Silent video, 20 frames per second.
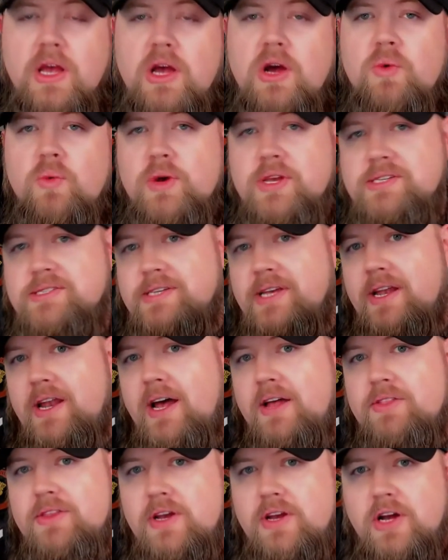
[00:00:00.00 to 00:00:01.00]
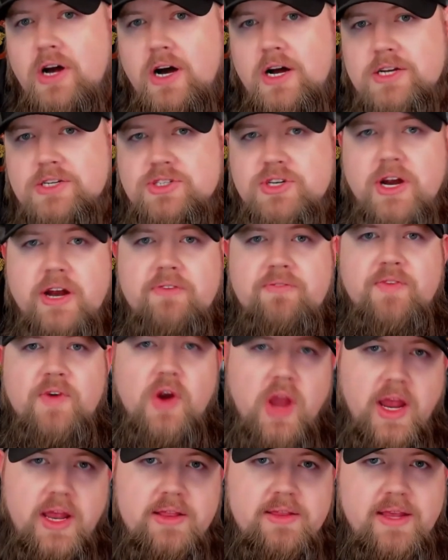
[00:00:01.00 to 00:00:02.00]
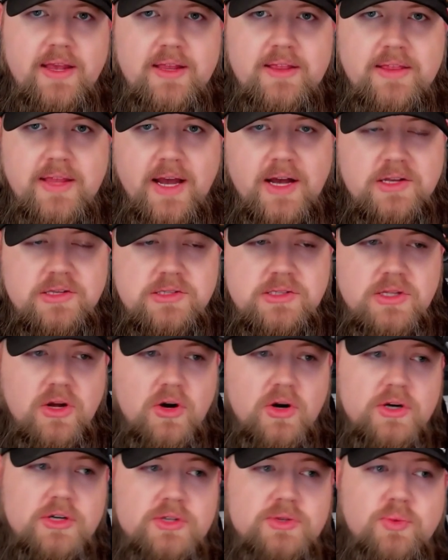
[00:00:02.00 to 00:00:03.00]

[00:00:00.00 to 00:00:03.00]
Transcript: We sent out the contract for $18,000.